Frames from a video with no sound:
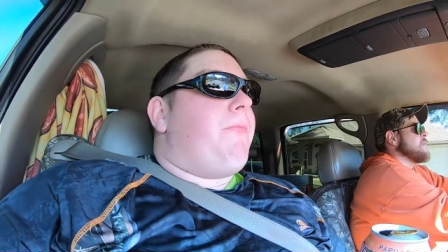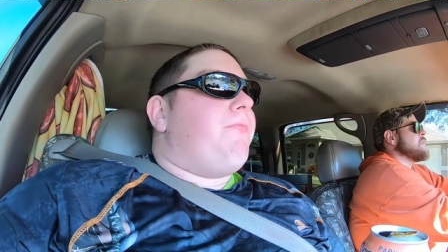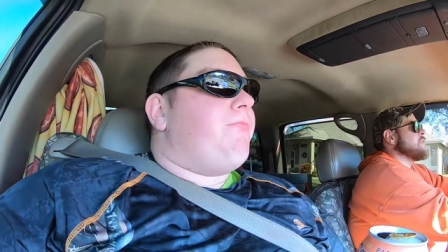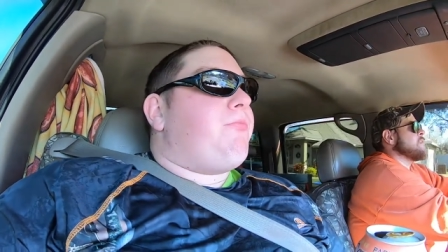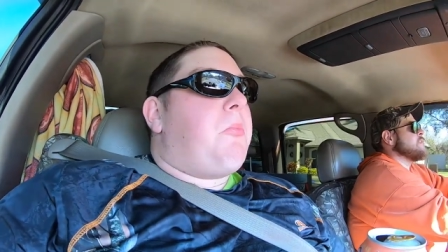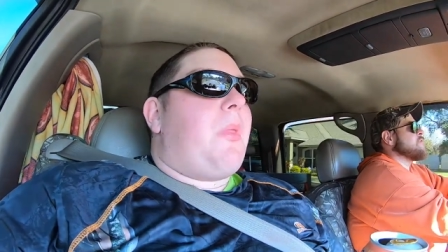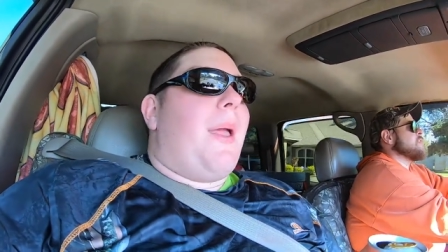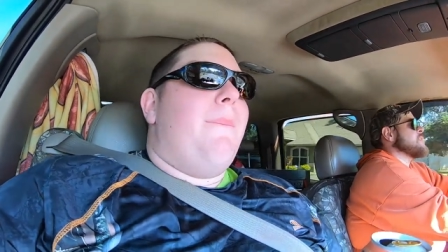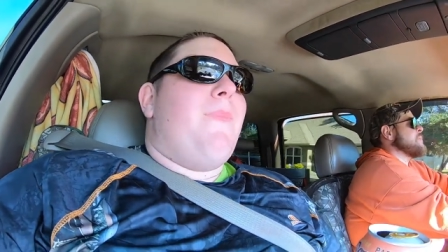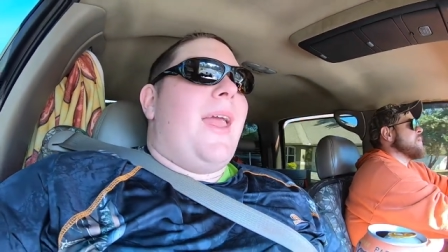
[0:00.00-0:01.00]
This is
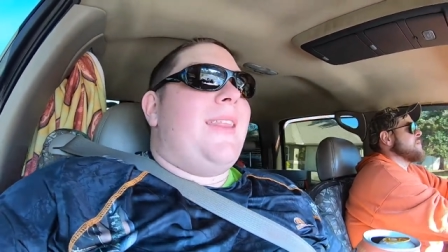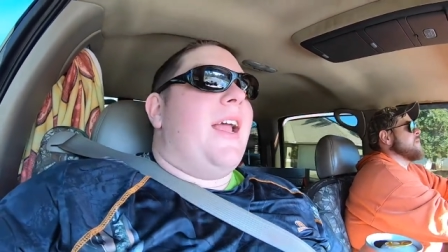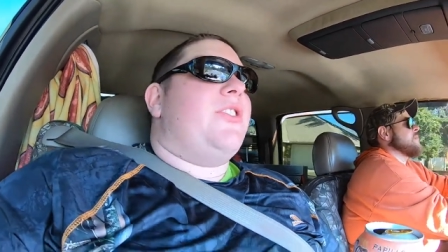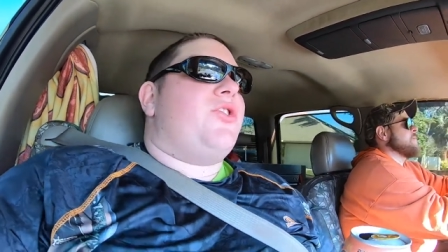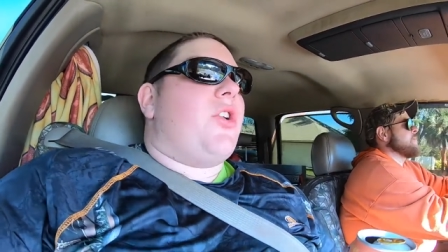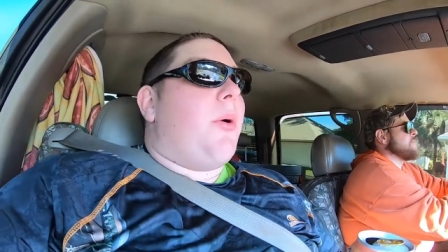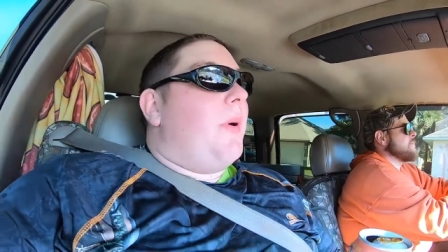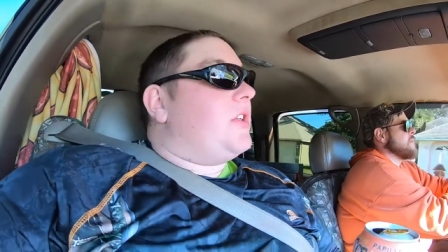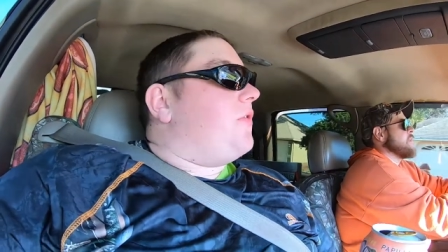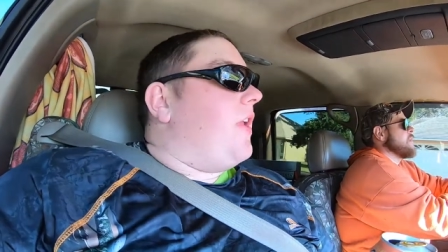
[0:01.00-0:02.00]
interesting. Man, that's so
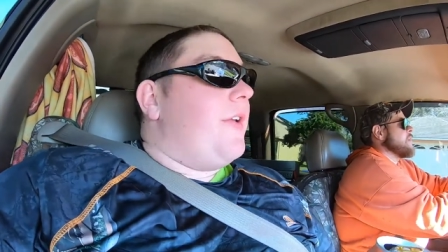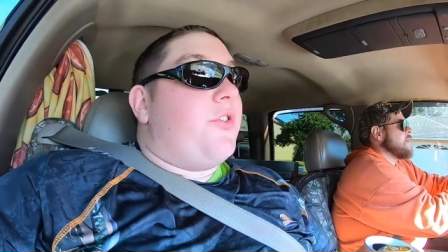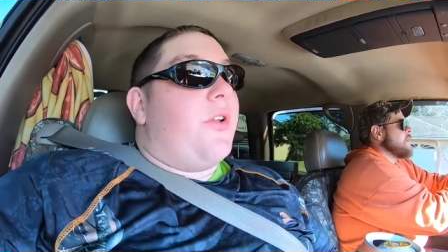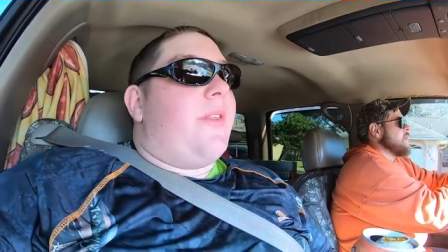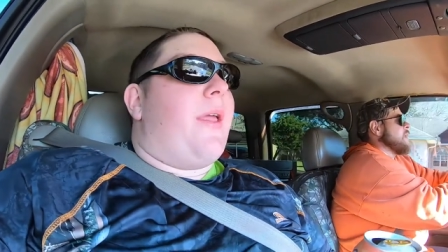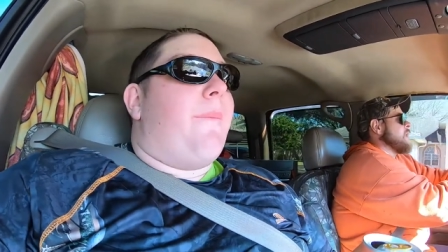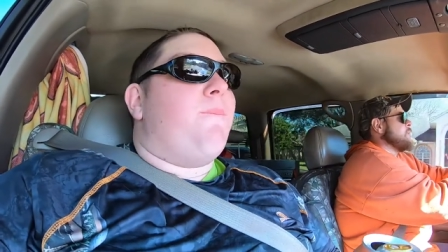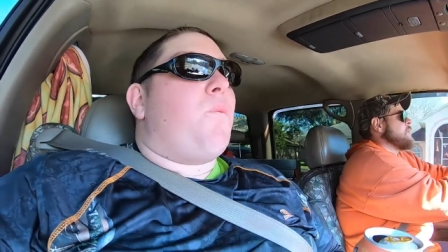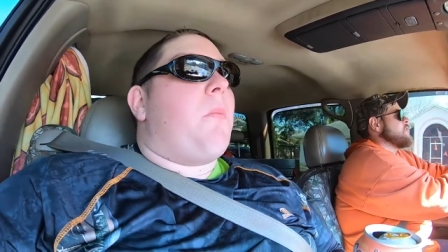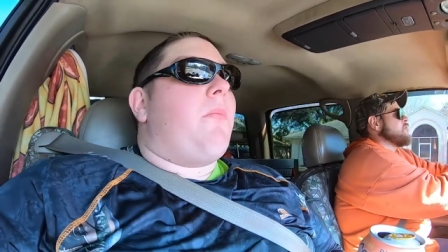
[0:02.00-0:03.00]
much flavor in there.
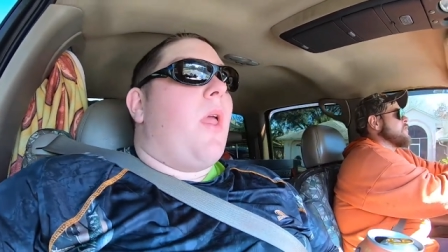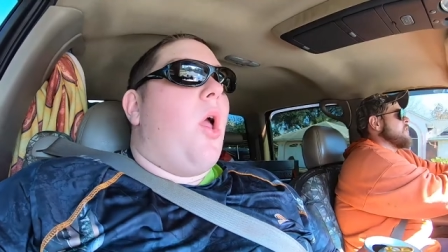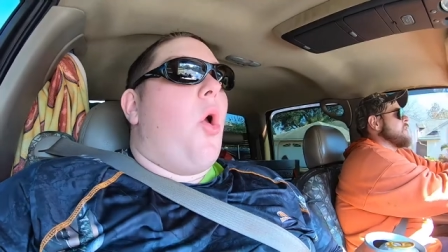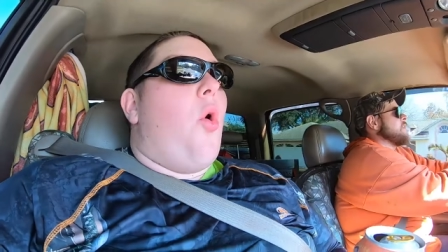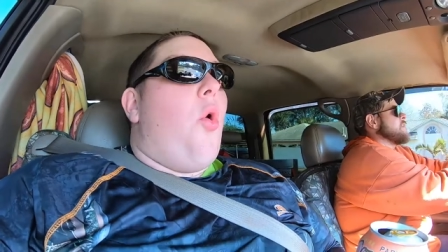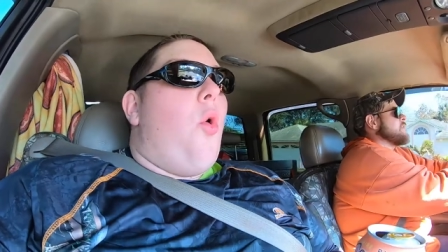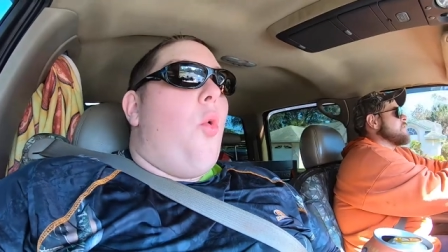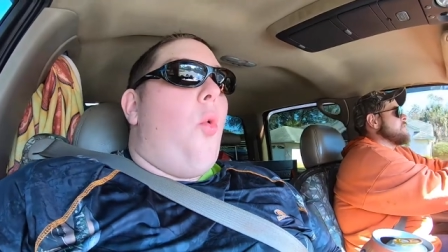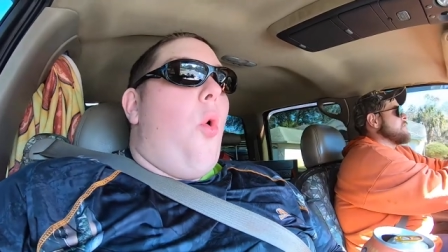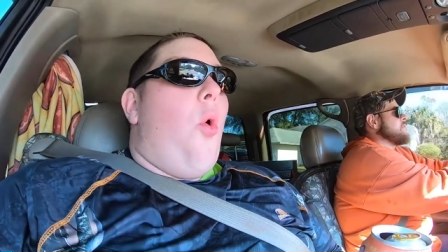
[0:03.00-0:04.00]
I'm intrigued.
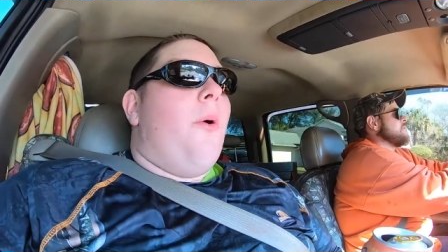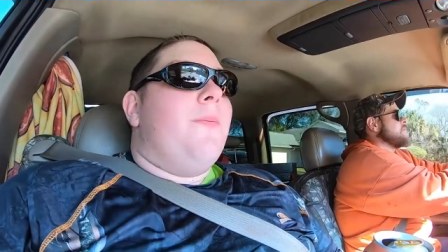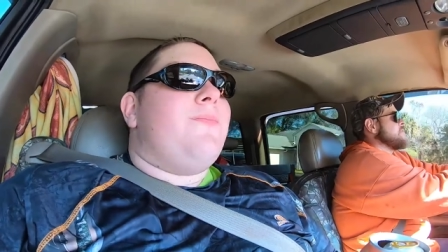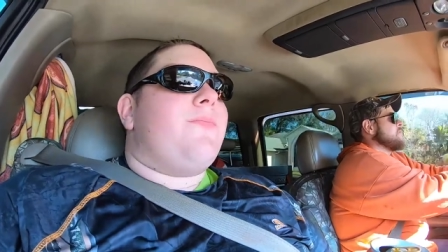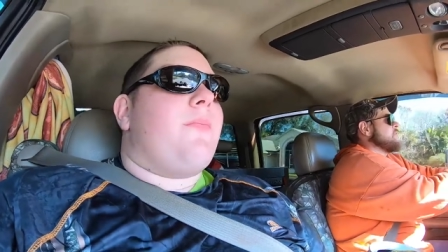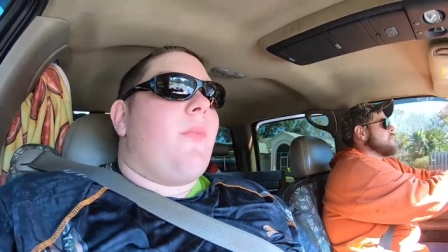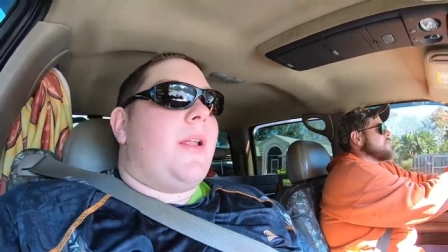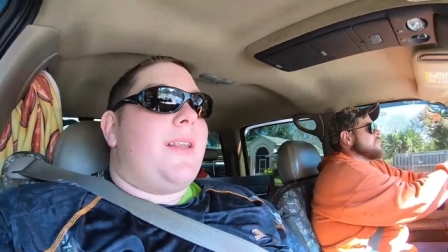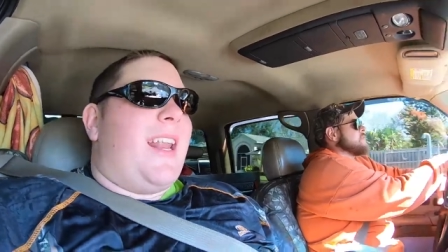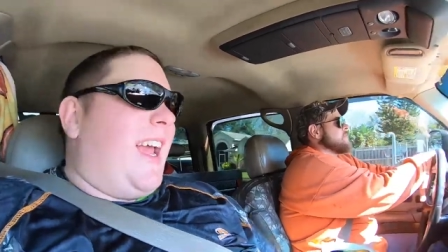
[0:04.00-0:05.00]
Woo!
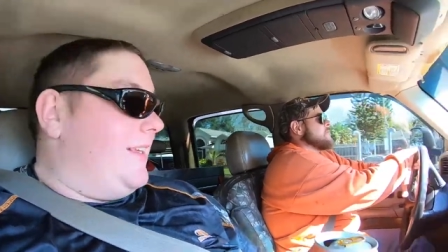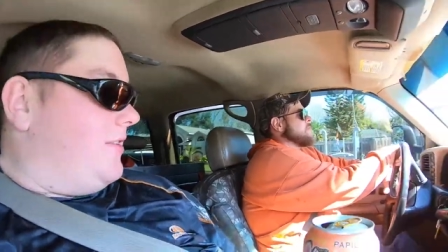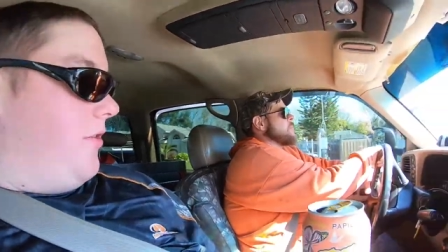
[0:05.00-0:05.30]
nice.